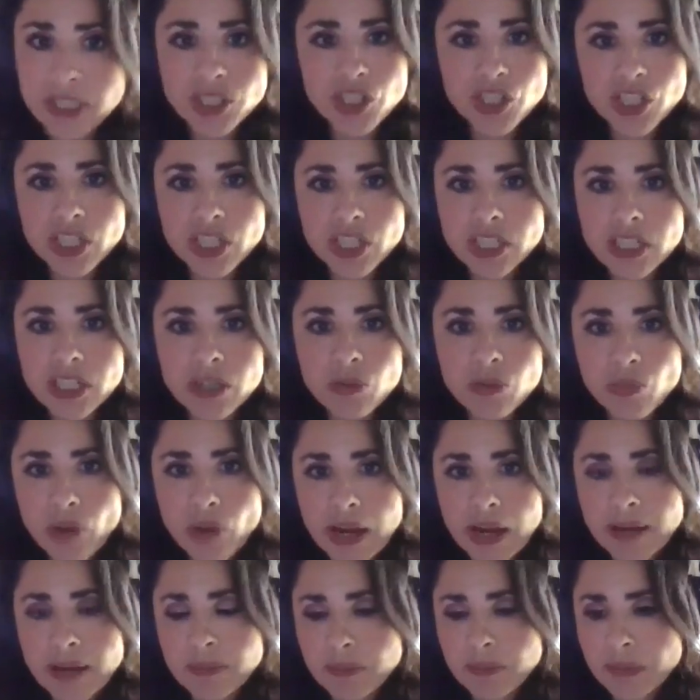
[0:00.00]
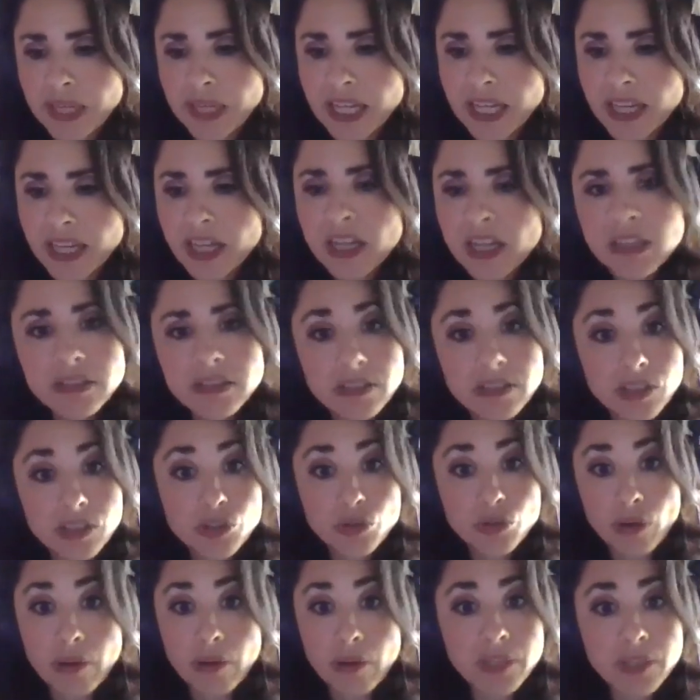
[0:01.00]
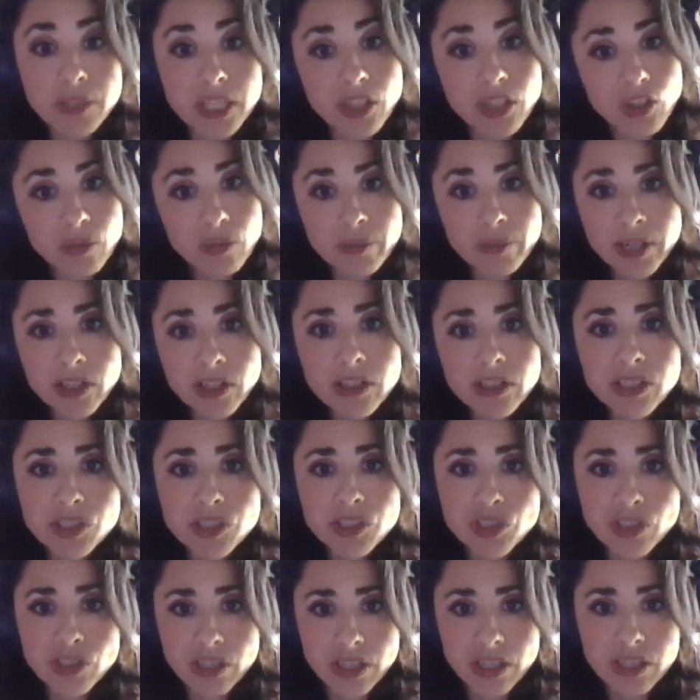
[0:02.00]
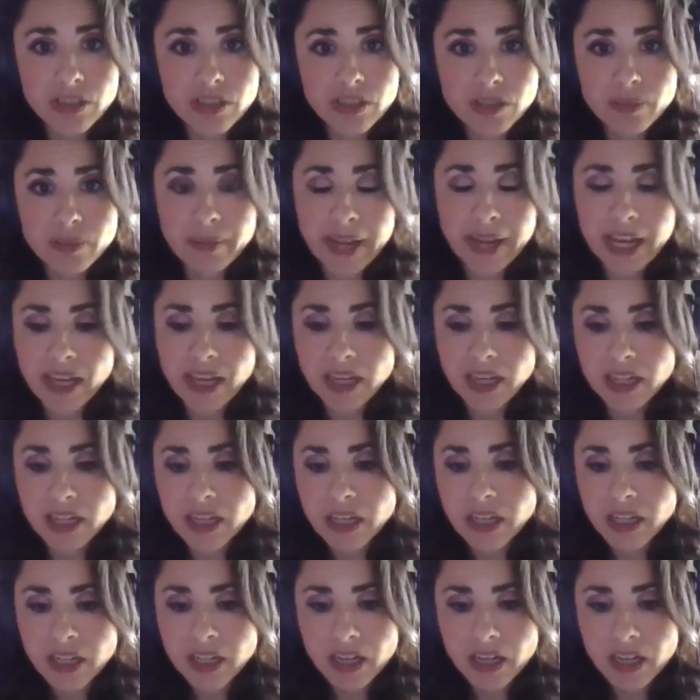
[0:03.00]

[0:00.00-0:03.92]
She didn't want me disrupting her marriage to this man.